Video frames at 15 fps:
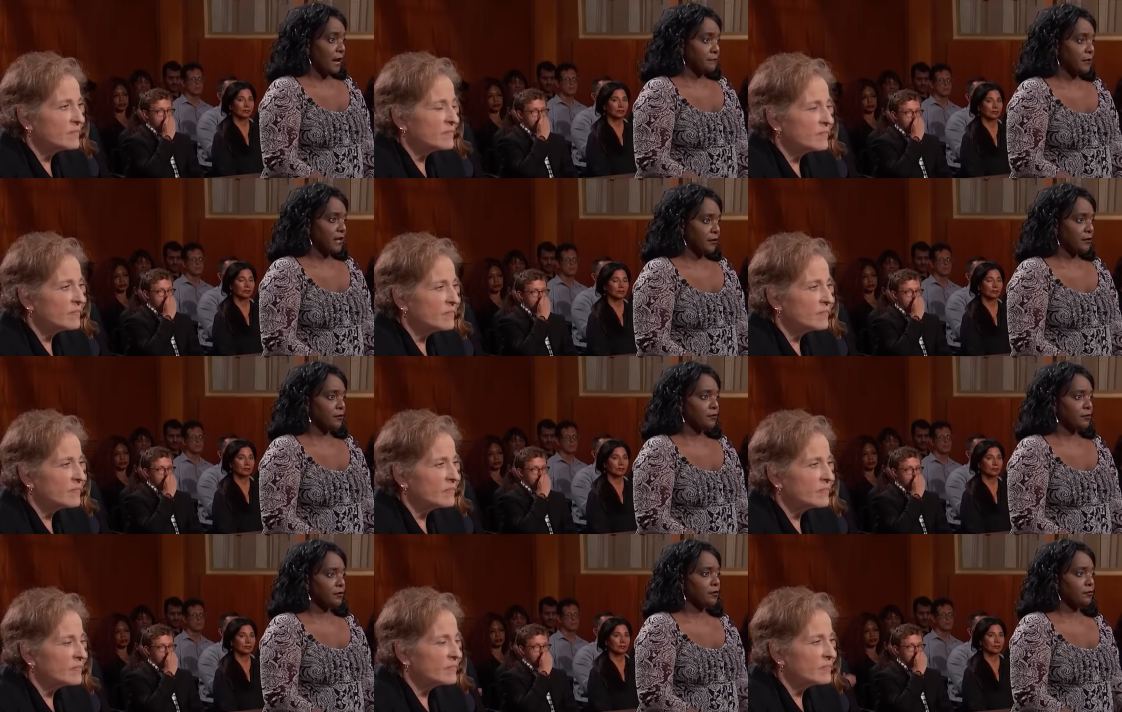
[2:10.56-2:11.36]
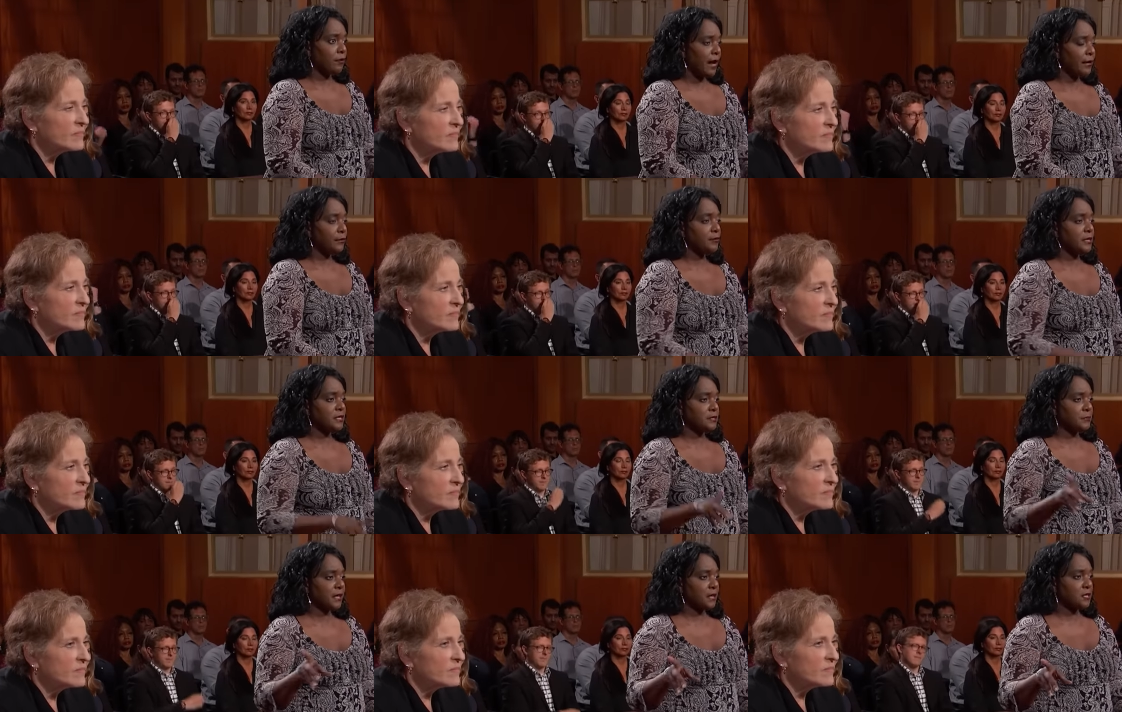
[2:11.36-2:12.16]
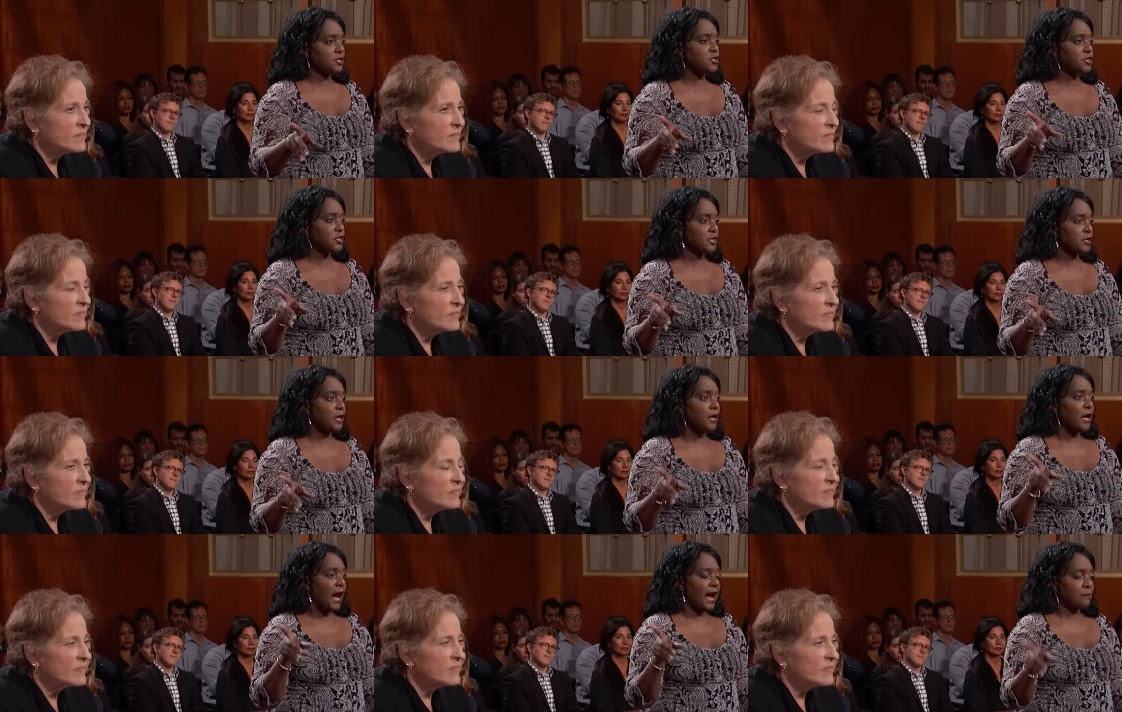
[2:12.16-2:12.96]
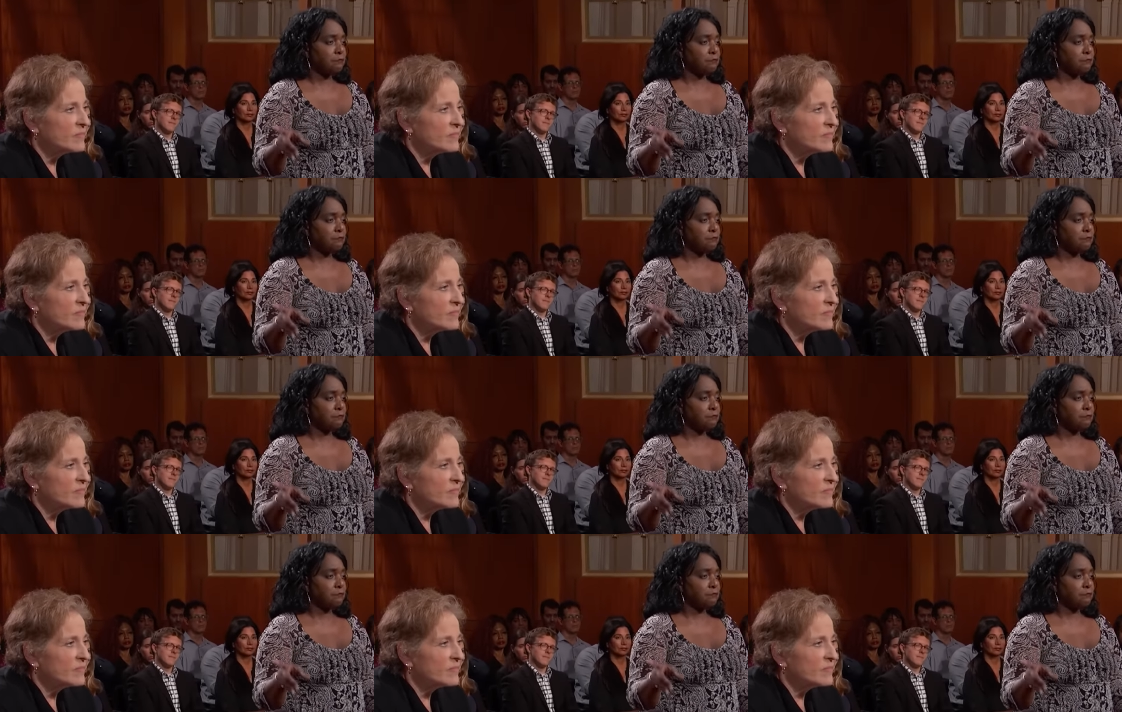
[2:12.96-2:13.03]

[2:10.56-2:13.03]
Speaker 1: I'm here, Your Honor, is because she, I